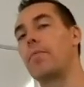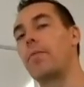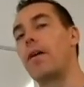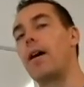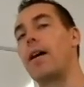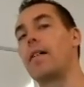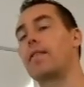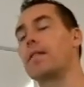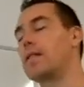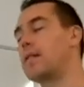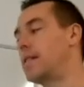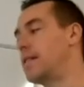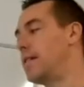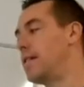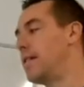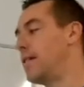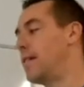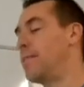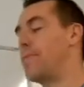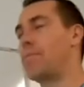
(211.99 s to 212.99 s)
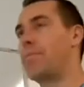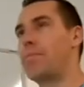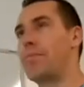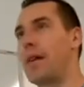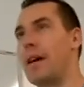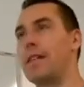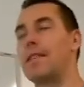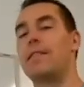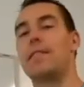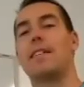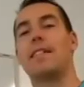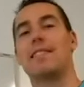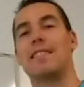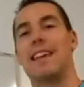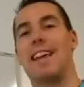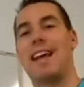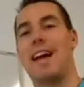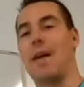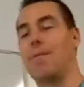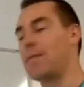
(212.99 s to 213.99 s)
process
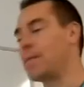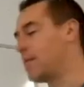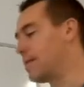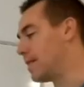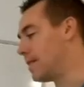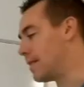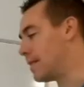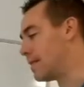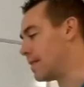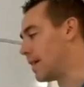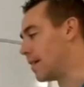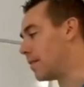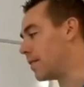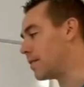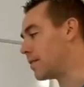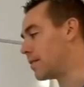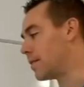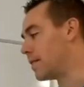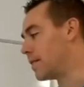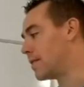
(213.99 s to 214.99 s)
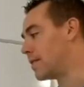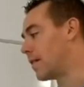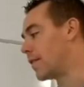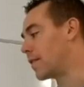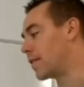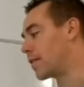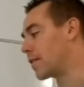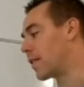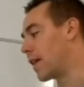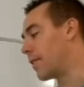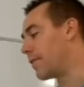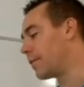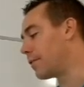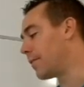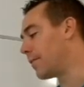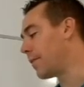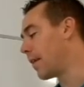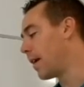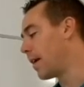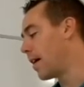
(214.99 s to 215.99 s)
that happens in the cells and the cellular
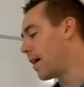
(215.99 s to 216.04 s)
level.